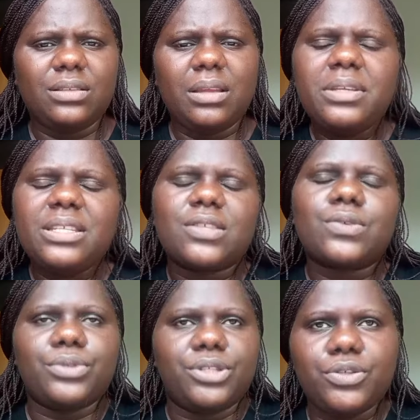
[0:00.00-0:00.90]
let me
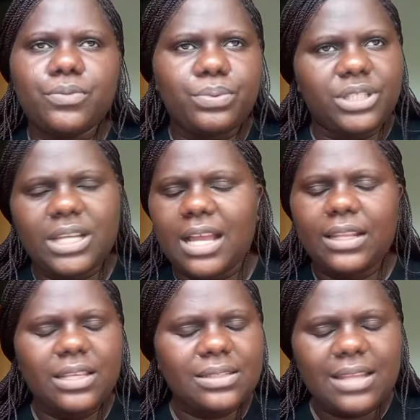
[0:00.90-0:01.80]
just continue pushing her.
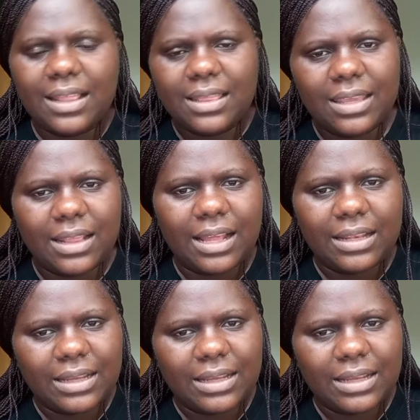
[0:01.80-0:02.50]
There's nothing good